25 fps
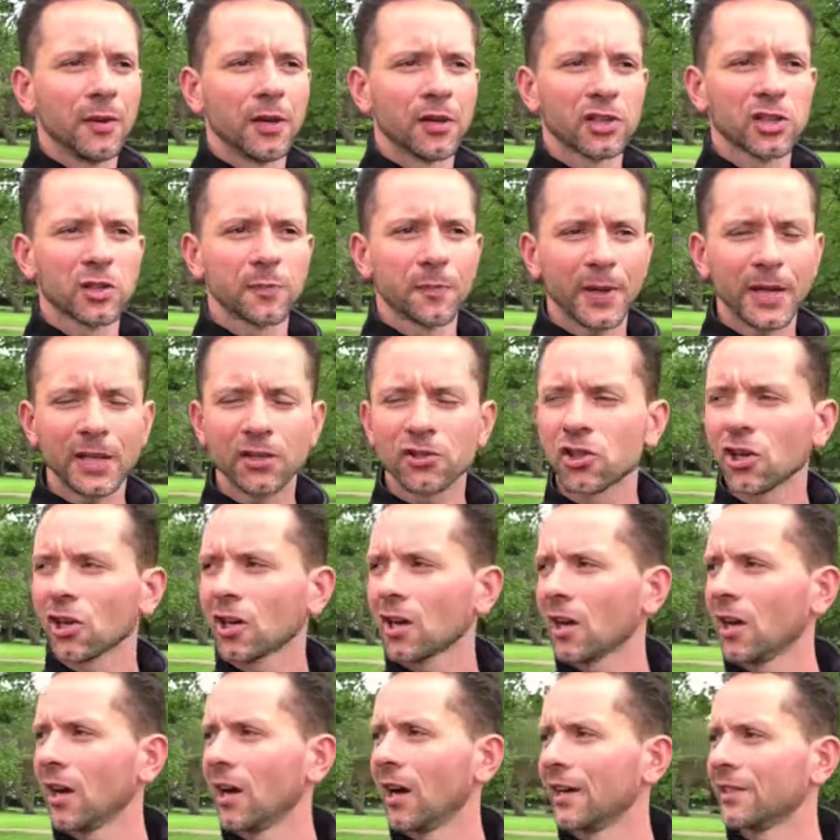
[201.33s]
Speak to your
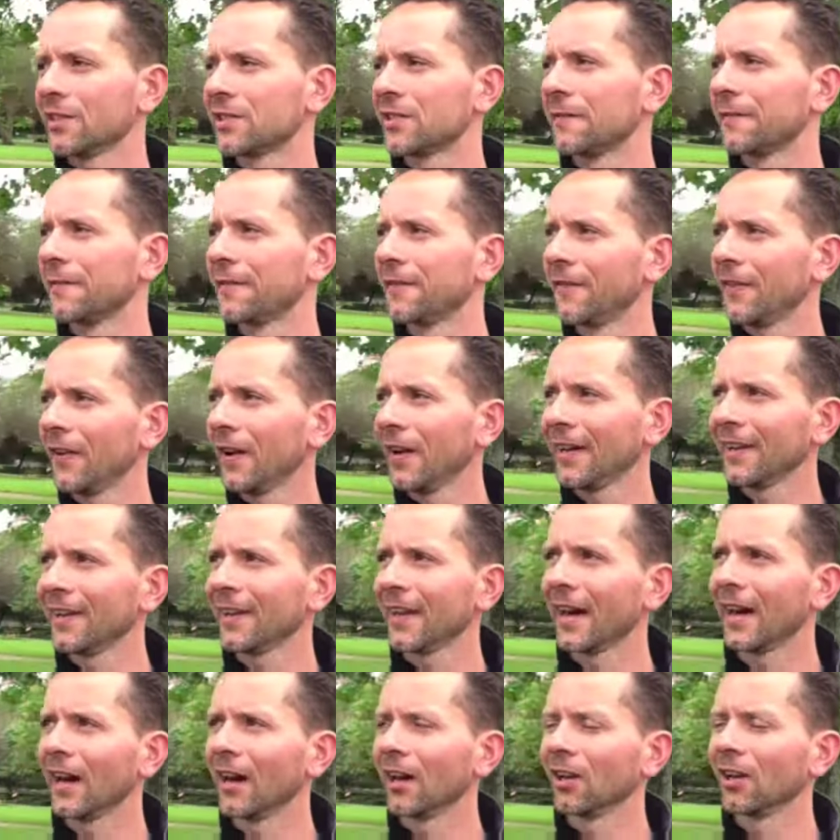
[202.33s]
clients and find
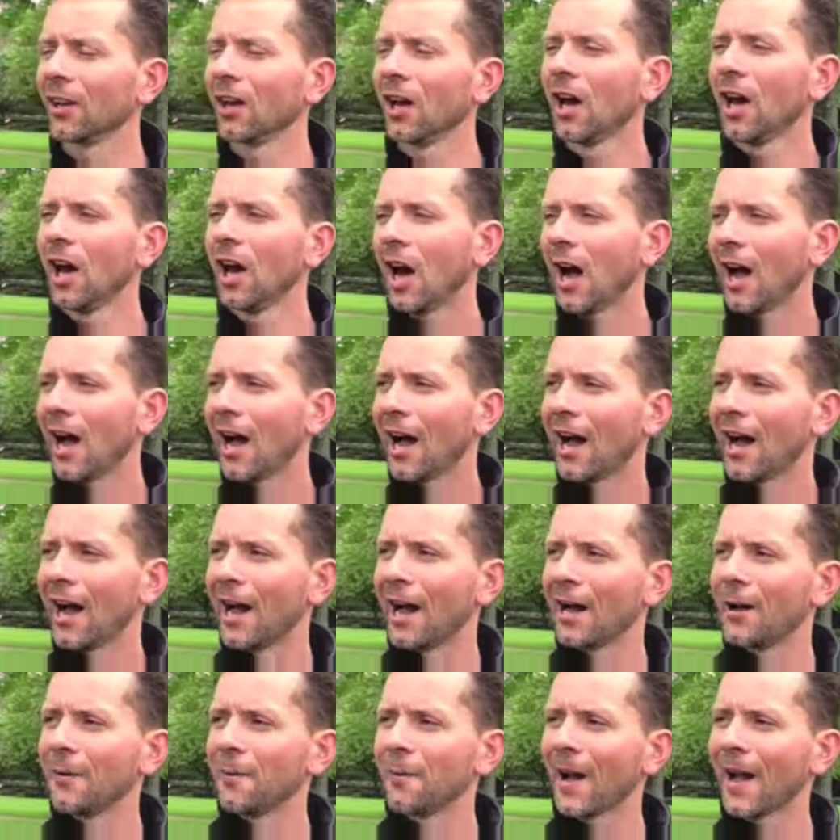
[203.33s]
out
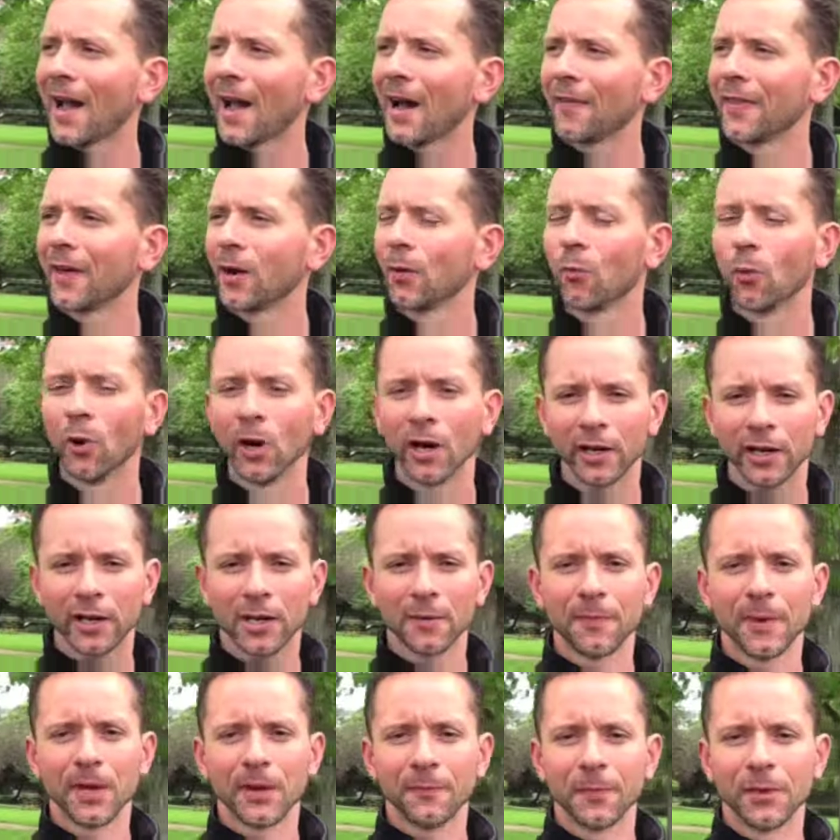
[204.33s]
how their work
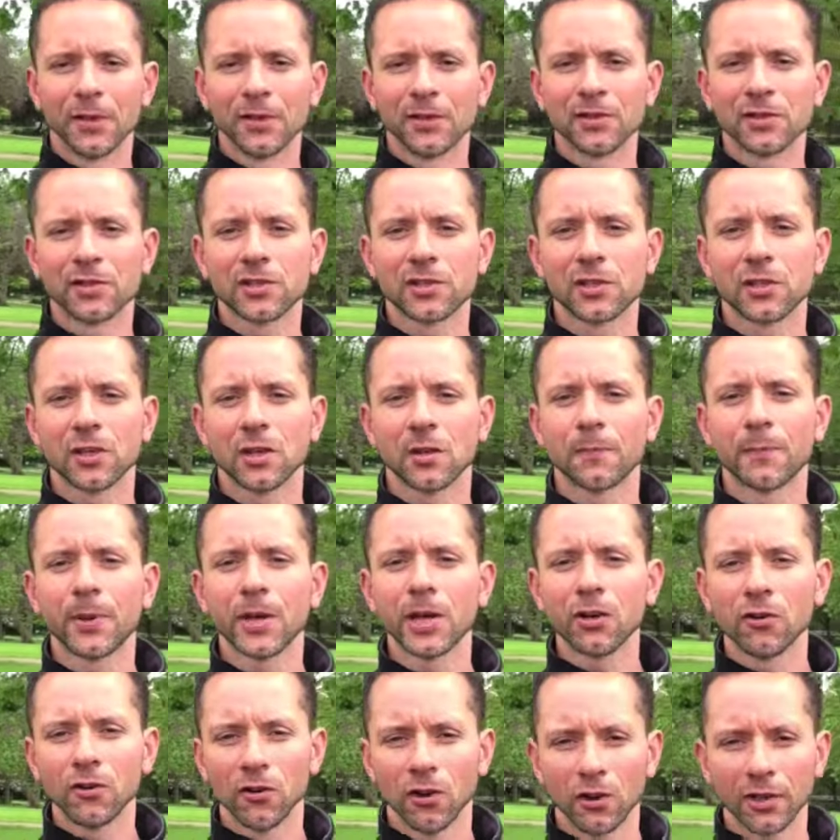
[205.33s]
commitments
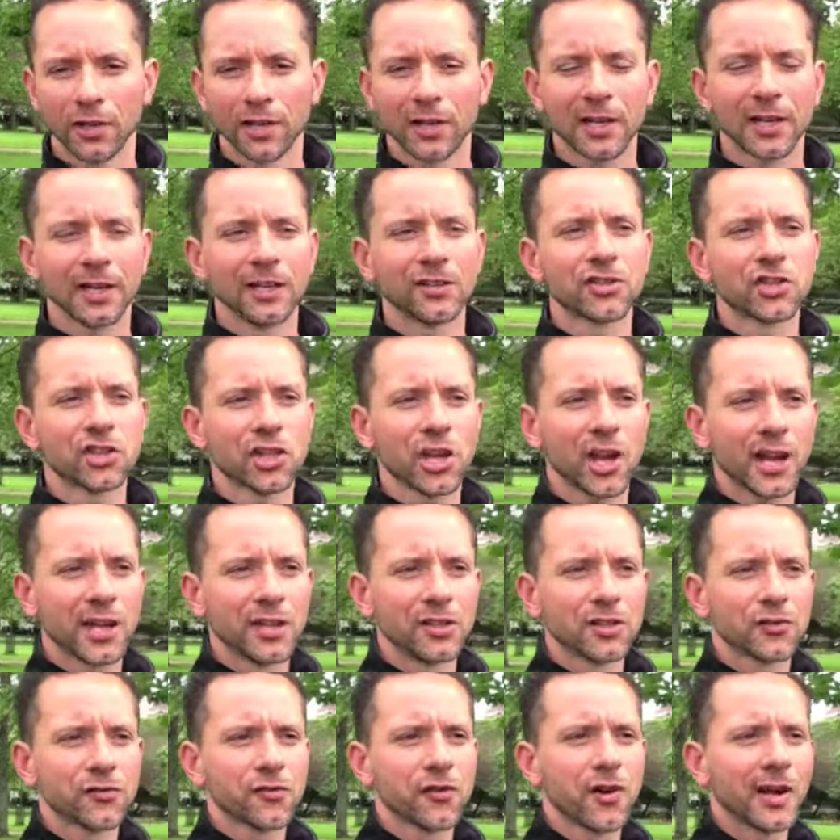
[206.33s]
periodically
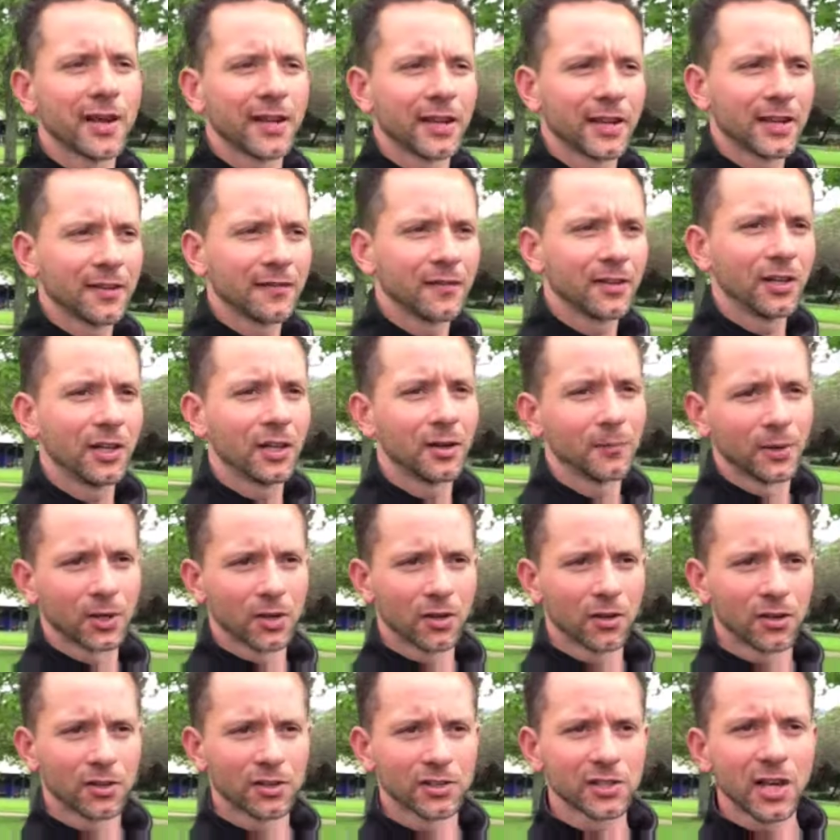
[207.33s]
change throughout a given year,
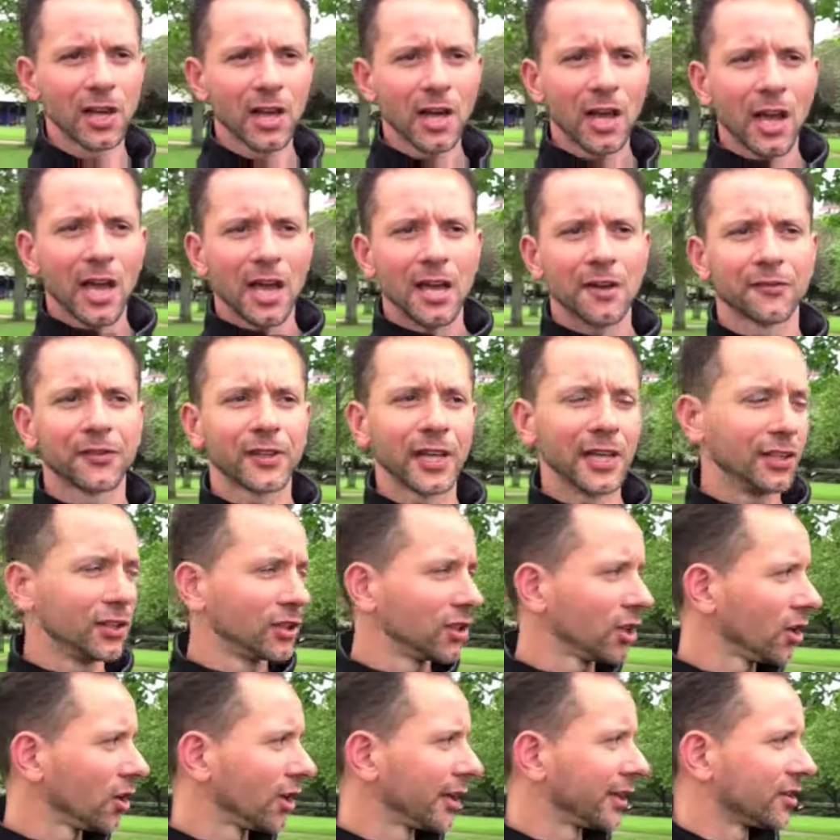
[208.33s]
because if they
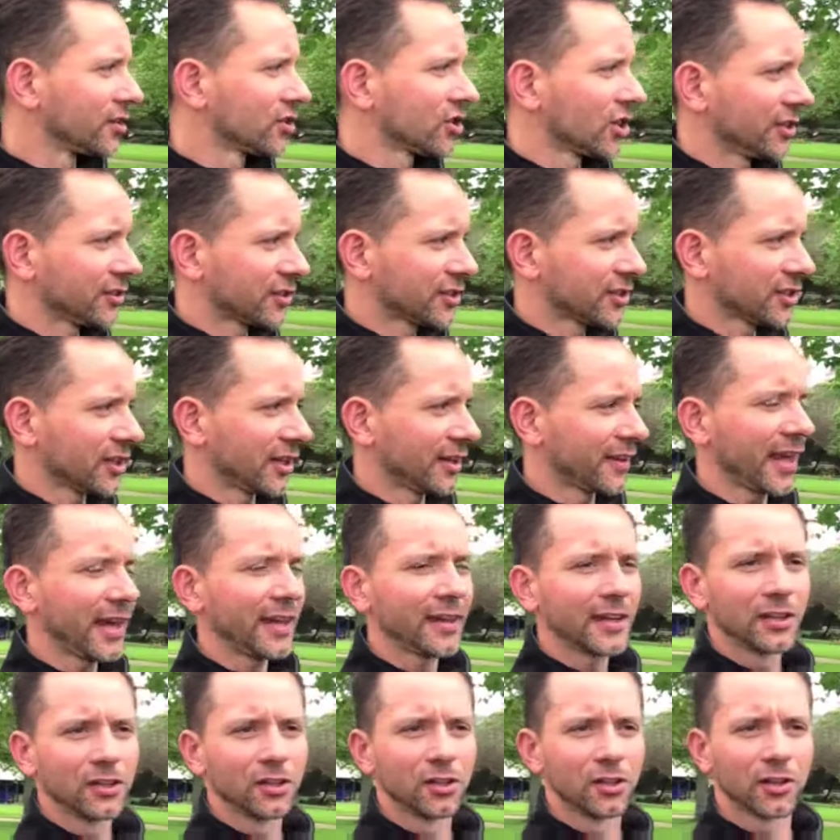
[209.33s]
do, and the chances are
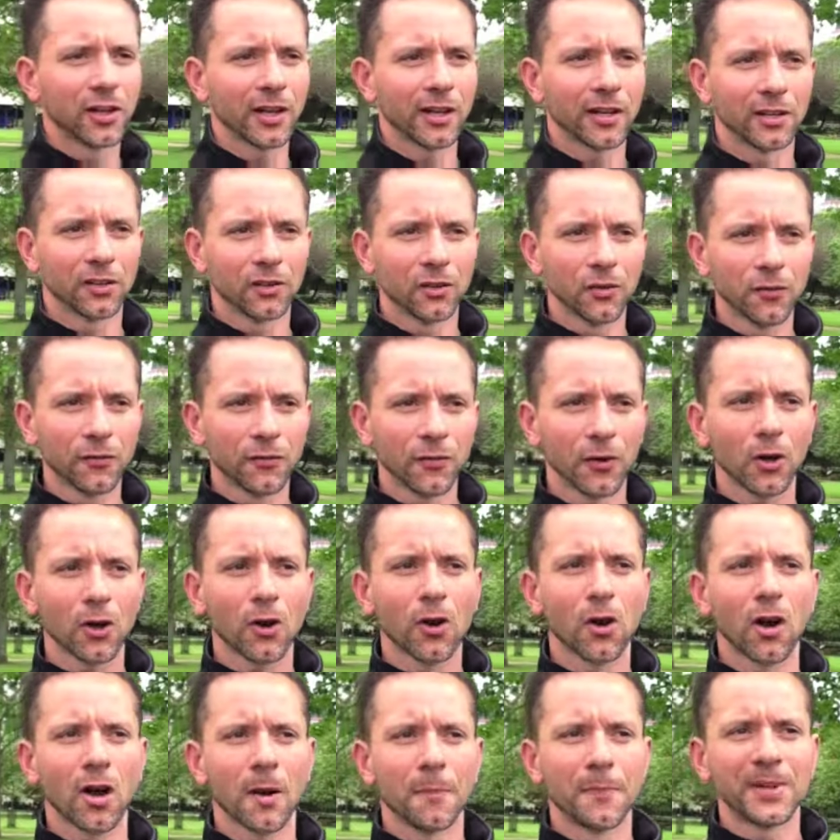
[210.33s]
that they do
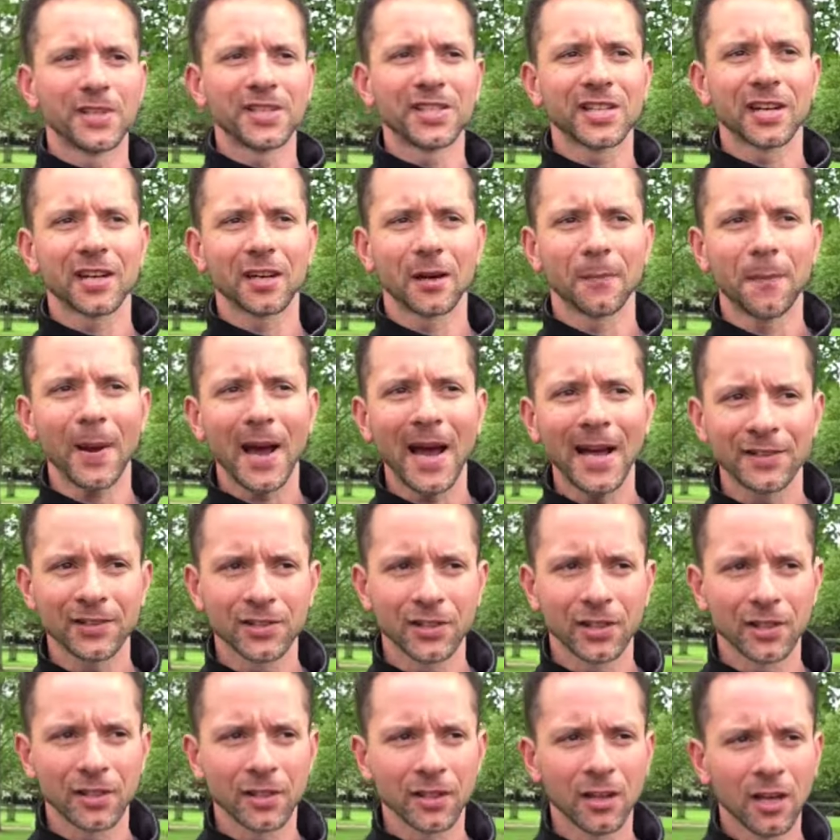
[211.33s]
follow a particular
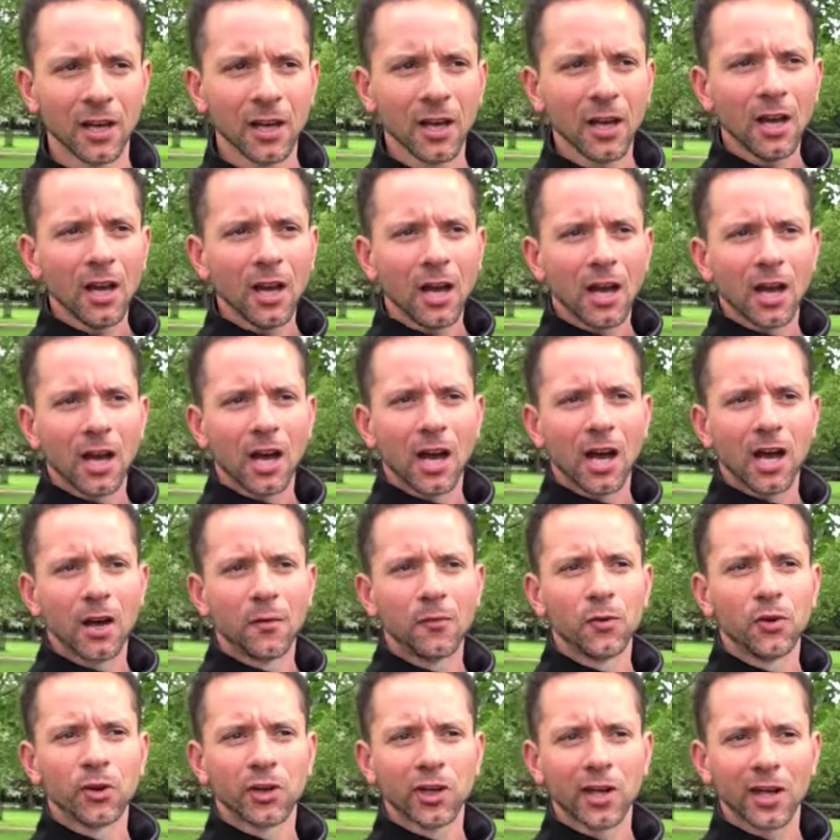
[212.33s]
pattern,
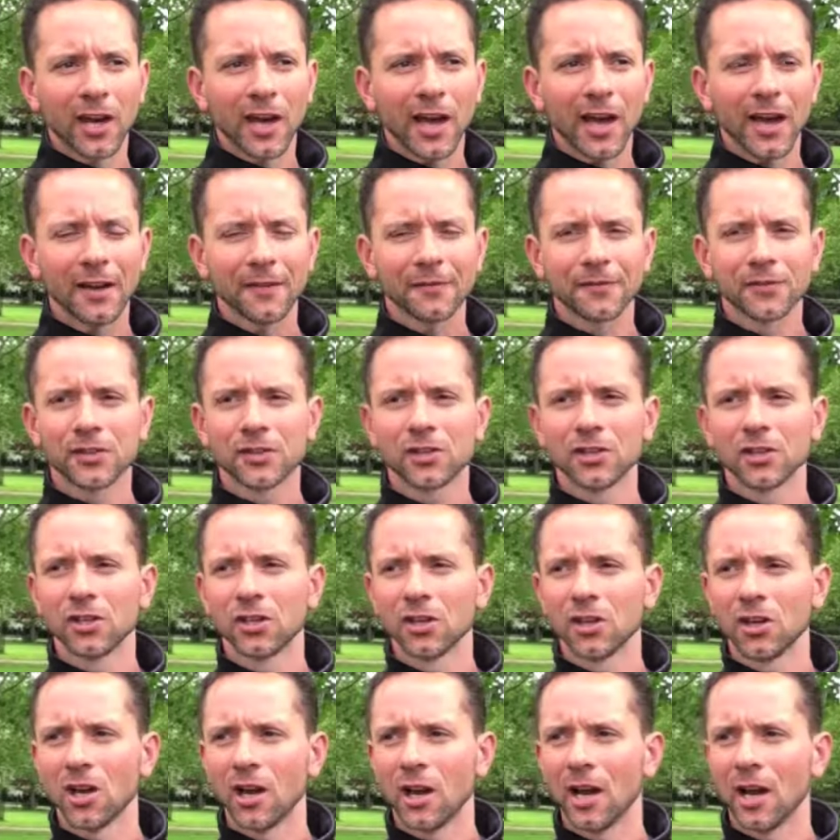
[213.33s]
you're going to have
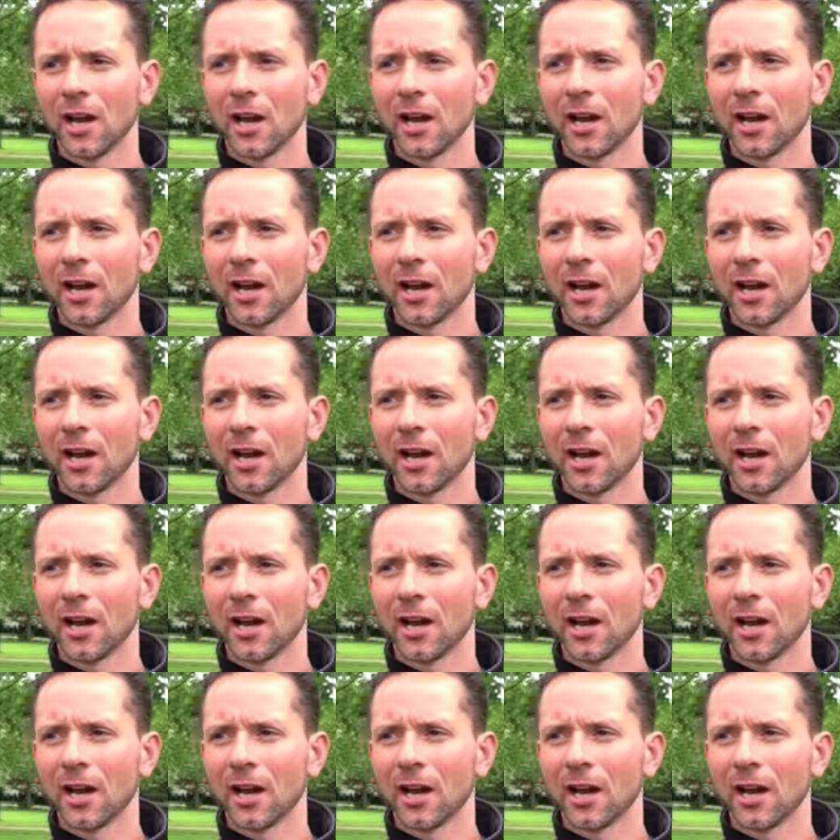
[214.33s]
to